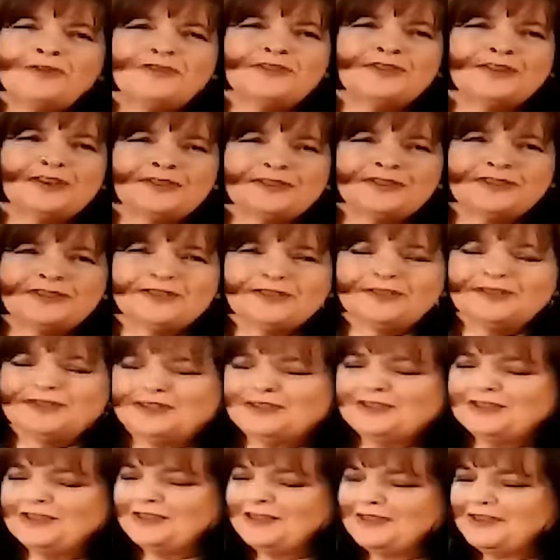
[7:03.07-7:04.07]
Just
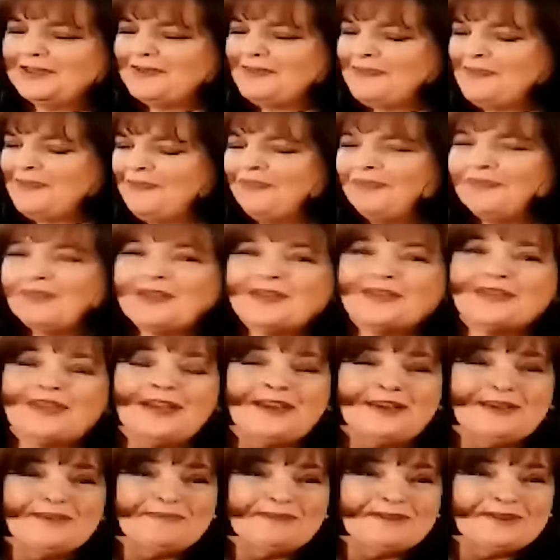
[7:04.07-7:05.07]
delicious.
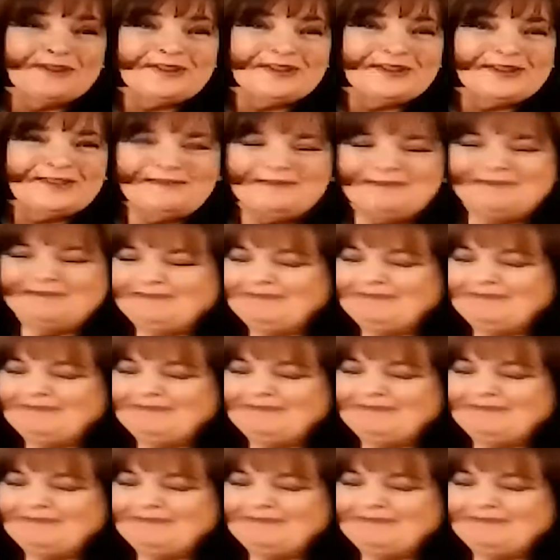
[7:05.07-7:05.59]
Thank you, Bridget.